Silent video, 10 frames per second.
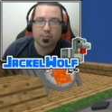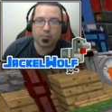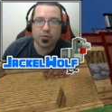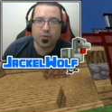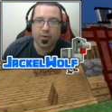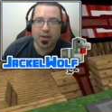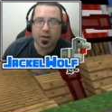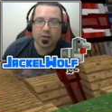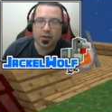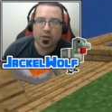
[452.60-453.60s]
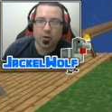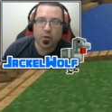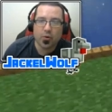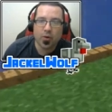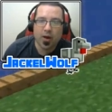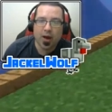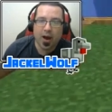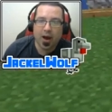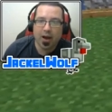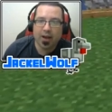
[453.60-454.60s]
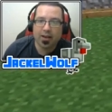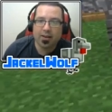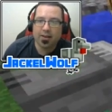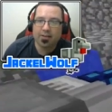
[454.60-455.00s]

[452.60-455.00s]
blue, and here you go. Uh, it is